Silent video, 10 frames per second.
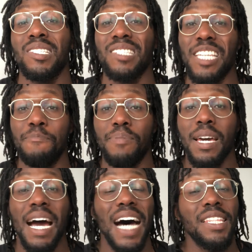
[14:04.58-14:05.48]
sleep
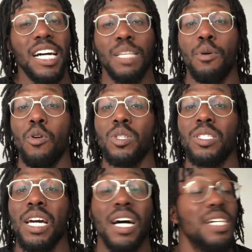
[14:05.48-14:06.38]
at night
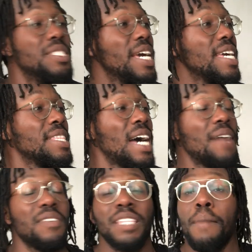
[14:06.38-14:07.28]
because
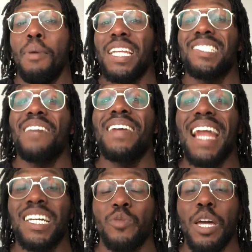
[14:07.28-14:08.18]
their bodies are
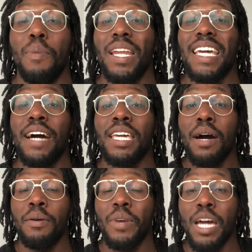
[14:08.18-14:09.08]
relaxed. When your body and
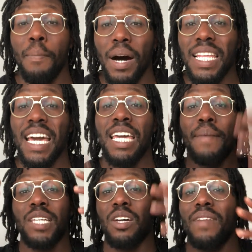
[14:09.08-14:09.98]
your
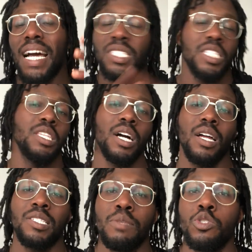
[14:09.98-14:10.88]
mind are relaxed, you
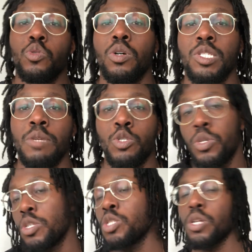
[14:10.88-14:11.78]
cannot sleep. It's so good to sleep. You're
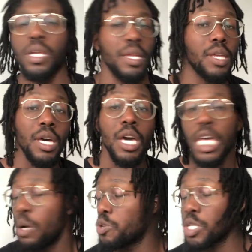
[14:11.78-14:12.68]
sweet and turning.
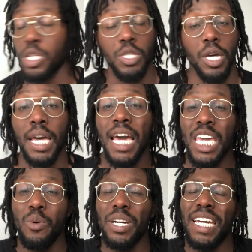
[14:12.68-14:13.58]
You will twist and turn.
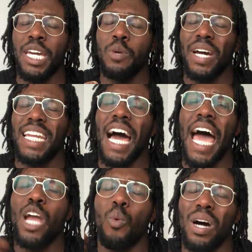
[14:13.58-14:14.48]
You won't get a
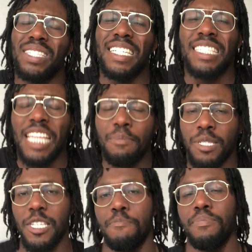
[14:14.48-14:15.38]
high quality deep
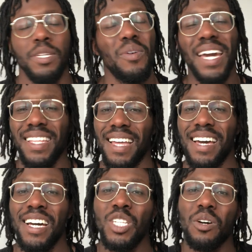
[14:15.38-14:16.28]
sleep. You won't get that.
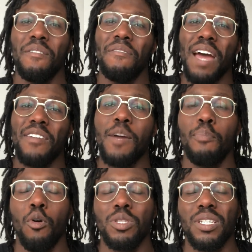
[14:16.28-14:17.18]
So very
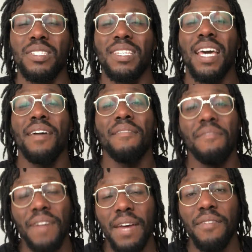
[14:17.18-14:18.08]
important,
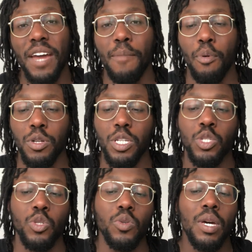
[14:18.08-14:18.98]
very
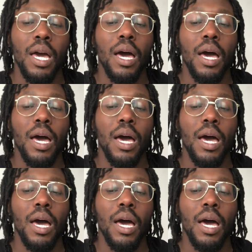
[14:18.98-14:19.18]
important to